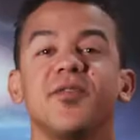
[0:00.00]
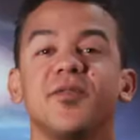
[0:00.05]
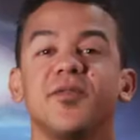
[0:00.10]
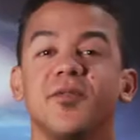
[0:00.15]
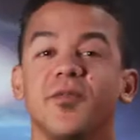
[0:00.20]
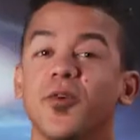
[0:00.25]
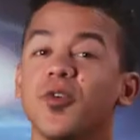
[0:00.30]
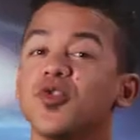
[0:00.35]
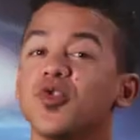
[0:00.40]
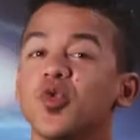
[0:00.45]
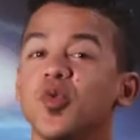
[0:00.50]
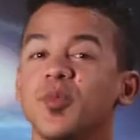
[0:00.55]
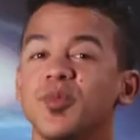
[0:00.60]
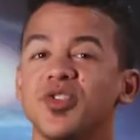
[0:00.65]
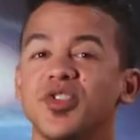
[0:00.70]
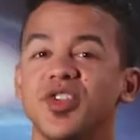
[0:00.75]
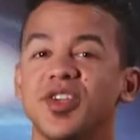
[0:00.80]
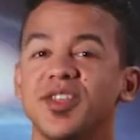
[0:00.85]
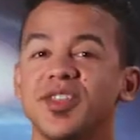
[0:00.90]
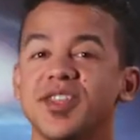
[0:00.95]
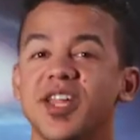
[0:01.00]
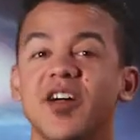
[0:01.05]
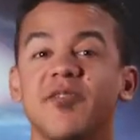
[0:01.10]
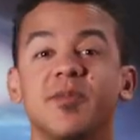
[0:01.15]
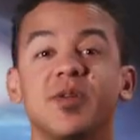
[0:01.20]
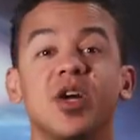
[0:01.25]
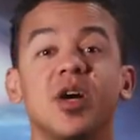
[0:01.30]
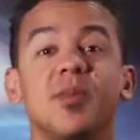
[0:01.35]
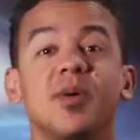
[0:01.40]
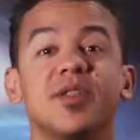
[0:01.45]
Virtual machines have
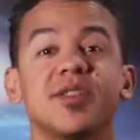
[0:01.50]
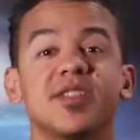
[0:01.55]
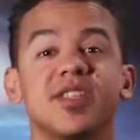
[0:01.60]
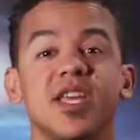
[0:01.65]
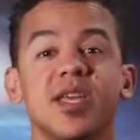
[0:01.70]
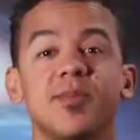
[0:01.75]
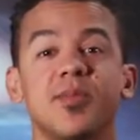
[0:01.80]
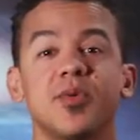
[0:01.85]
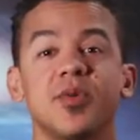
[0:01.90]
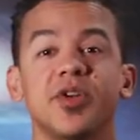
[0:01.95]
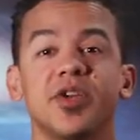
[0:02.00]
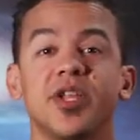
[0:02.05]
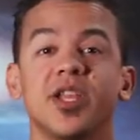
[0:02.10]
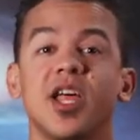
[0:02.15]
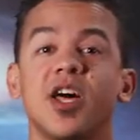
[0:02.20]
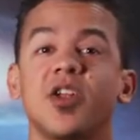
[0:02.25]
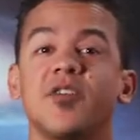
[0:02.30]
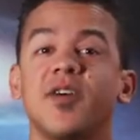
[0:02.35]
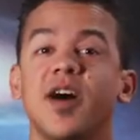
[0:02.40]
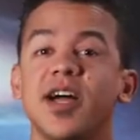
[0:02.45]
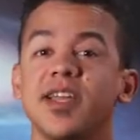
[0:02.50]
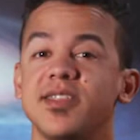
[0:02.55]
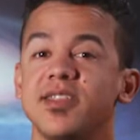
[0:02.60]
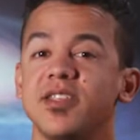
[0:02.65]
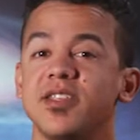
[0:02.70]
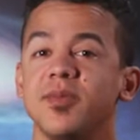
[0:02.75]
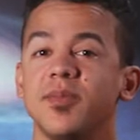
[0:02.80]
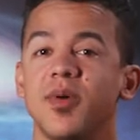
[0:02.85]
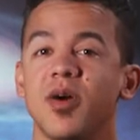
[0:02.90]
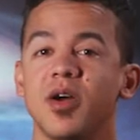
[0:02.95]
become a staple in a lot of IT
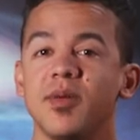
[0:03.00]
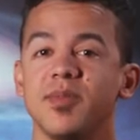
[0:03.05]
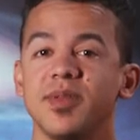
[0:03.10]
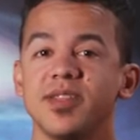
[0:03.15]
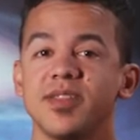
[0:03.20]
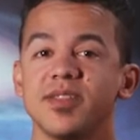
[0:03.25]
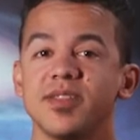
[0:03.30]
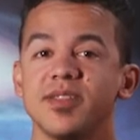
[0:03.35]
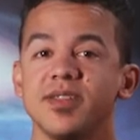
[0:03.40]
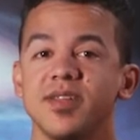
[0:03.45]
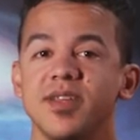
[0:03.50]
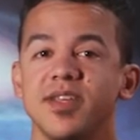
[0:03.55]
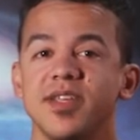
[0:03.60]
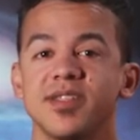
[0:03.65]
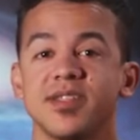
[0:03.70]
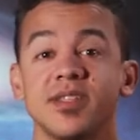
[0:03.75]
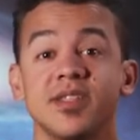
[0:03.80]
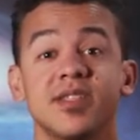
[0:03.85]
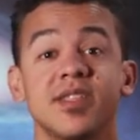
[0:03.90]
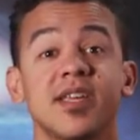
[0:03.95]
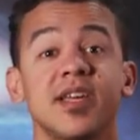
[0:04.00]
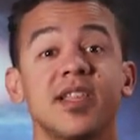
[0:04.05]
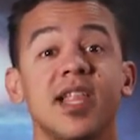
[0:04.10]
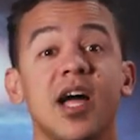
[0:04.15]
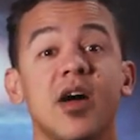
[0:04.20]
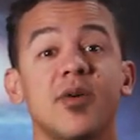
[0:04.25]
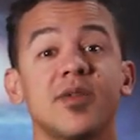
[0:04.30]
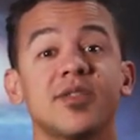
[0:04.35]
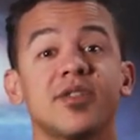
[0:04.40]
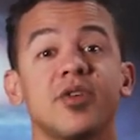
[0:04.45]
departments, since they
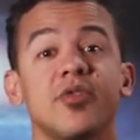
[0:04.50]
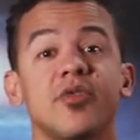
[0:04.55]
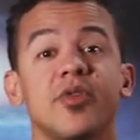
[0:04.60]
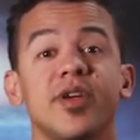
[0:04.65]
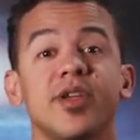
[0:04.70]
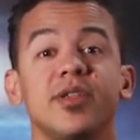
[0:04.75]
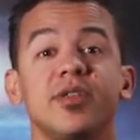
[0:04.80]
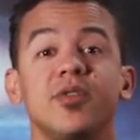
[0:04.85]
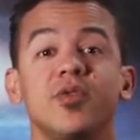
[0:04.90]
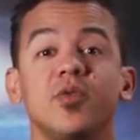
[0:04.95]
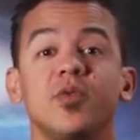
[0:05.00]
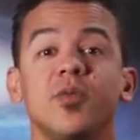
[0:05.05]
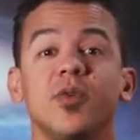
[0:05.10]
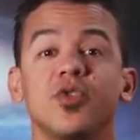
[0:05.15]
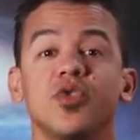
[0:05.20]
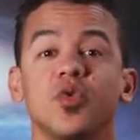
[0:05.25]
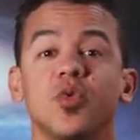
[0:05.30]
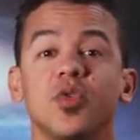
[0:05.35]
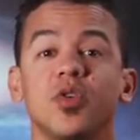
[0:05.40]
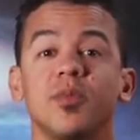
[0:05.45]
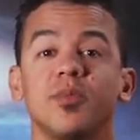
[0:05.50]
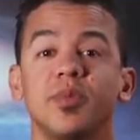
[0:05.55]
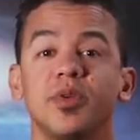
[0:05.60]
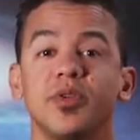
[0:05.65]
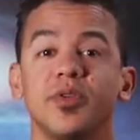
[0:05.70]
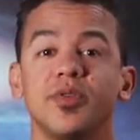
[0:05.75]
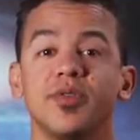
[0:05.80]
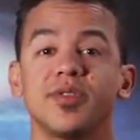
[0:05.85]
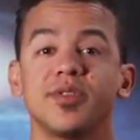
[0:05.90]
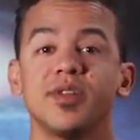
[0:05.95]
allow us to create new virtual
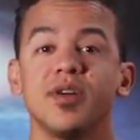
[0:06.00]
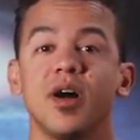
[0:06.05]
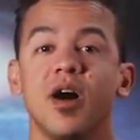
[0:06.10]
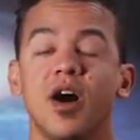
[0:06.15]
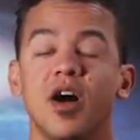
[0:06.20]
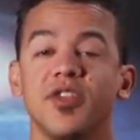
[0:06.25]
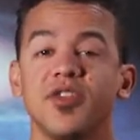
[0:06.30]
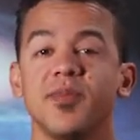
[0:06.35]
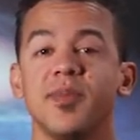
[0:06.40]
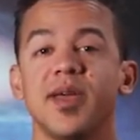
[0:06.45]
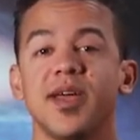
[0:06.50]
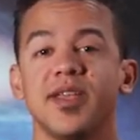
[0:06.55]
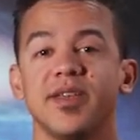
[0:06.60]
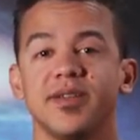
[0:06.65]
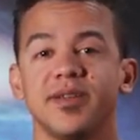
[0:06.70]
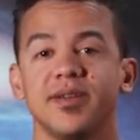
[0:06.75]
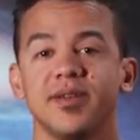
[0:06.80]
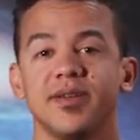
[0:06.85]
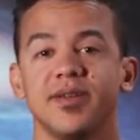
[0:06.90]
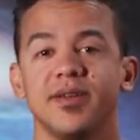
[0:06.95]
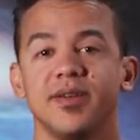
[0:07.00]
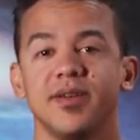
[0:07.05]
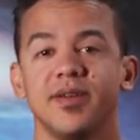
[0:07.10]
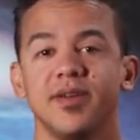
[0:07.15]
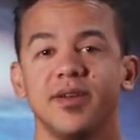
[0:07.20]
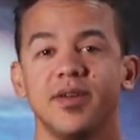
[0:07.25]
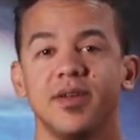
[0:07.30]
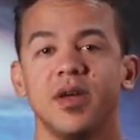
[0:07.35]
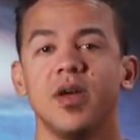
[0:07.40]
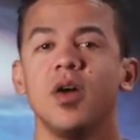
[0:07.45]
computers on demand.
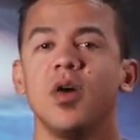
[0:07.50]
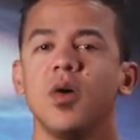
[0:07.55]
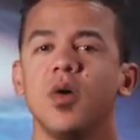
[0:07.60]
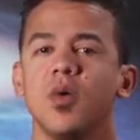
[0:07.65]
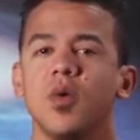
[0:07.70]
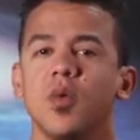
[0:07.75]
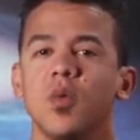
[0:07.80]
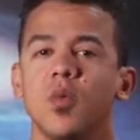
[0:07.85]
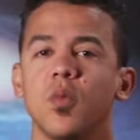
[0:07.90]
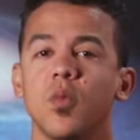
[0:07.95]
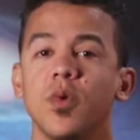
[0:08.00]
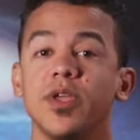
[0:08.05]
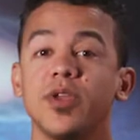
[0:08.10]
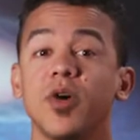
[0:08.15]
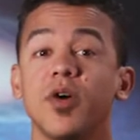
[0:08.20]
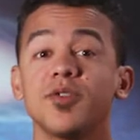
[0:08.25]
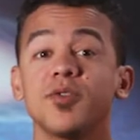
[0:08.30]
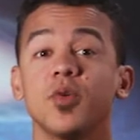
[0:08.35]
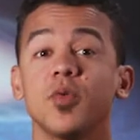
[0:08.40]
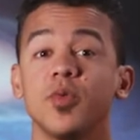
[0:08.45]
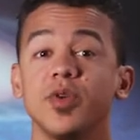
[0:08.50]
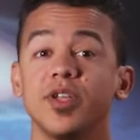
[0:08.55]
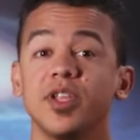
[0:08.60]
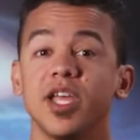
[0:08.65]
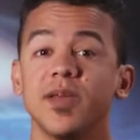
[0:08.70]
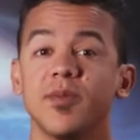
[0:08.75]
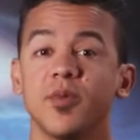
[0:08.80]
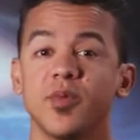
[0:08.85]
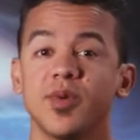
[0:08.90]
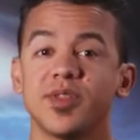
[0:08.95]
We can also
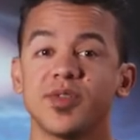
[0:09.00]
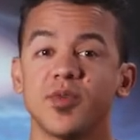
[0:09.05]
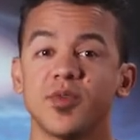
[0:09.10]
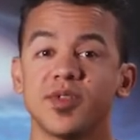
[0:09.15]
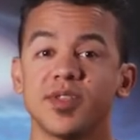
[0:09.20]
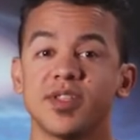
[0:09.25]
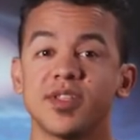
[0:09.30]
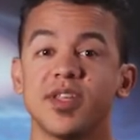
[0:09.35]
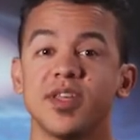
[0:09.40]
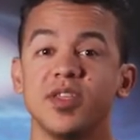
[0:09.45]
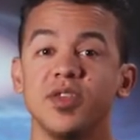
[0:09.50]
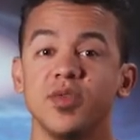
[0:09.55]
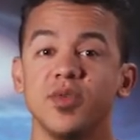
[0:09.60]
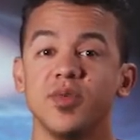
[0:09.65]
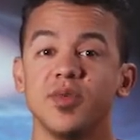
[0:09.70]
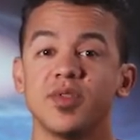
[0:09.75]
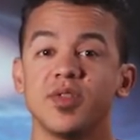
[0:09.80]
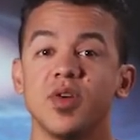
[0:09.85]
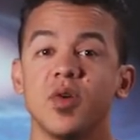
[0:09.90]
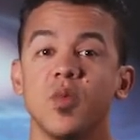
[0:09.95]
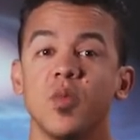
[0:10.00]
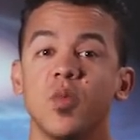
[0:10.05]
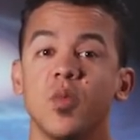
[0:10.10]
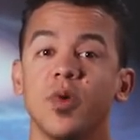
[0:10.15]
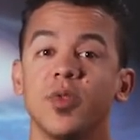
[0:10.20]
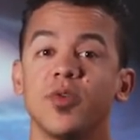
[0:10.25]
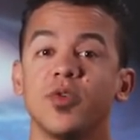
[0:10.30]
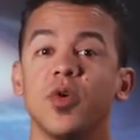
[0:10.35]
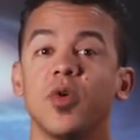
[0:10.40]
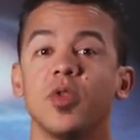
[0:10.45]
reclaim the resources they use when
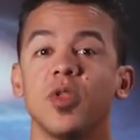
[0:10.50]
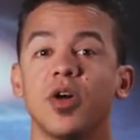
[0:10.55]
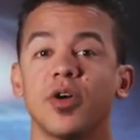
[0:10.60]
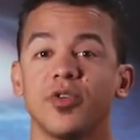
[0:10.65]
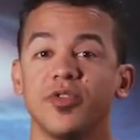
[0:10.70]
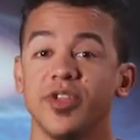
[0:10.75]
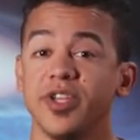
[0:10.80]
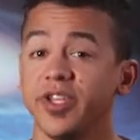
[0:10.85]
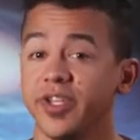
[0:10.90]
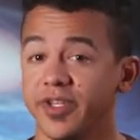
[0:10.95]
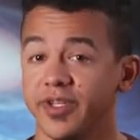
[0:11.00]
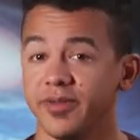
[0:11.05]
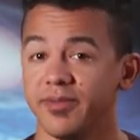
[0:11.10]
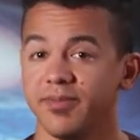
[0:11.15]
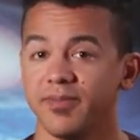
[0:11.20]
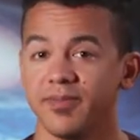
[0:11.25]
they're no longer needed.